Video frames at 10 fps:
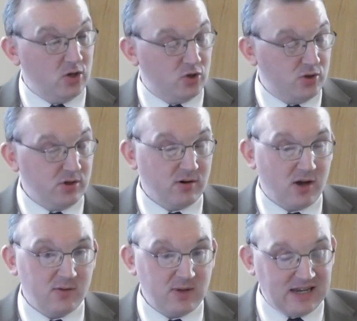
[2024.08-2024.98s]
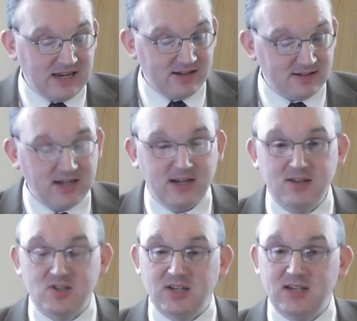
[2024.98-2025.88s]
Deuteronomy 18
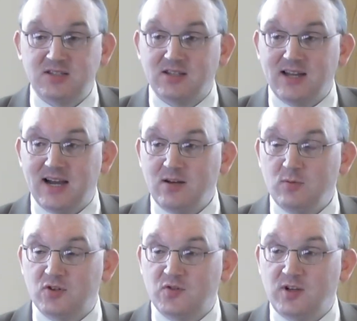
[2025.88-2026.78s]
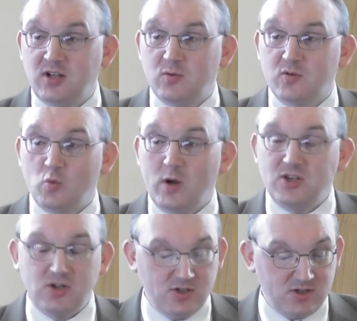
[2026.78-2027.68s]
says the land was filled with
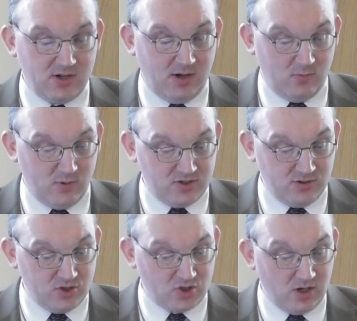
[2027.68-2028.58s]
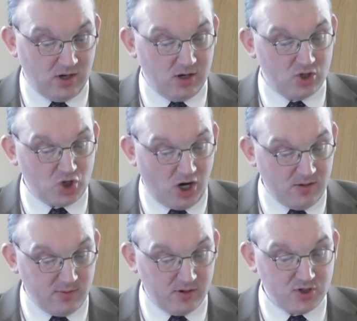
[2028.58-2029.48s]
witches and wizards,
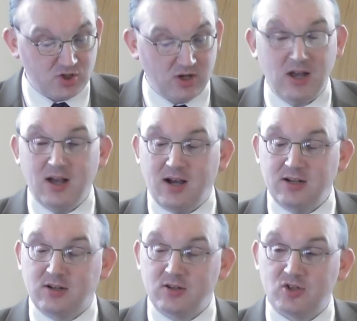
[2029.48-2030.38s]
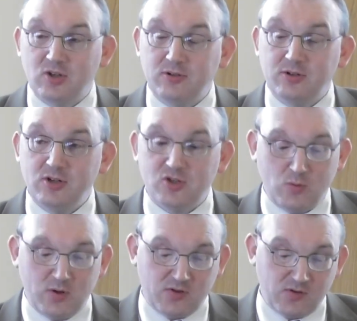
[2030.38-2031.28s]
charmers, and consulters
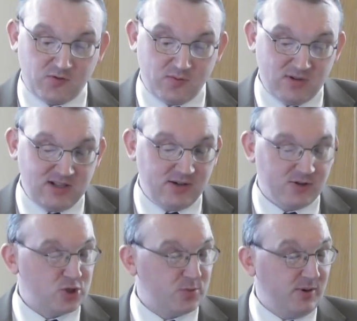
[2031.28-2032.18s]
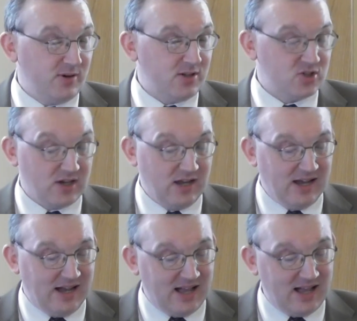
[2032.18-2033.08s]
with familiar spirits
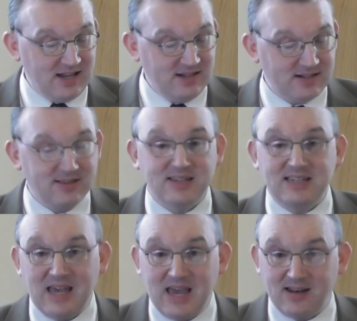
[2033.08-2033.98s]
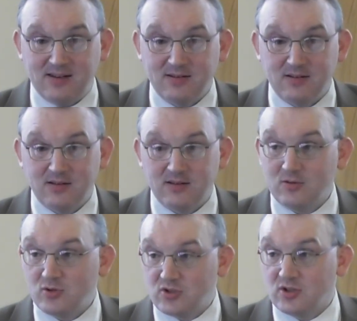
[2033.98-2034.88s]
and the dead.
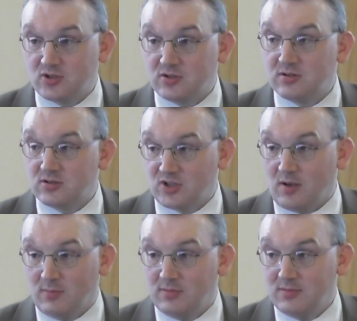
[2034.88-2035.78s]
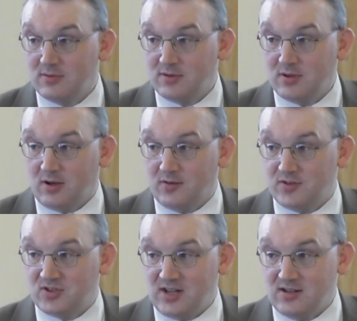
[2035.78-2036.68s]
Those are just some of the
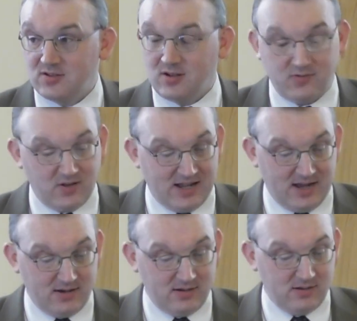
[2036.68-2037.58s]
sins of the land.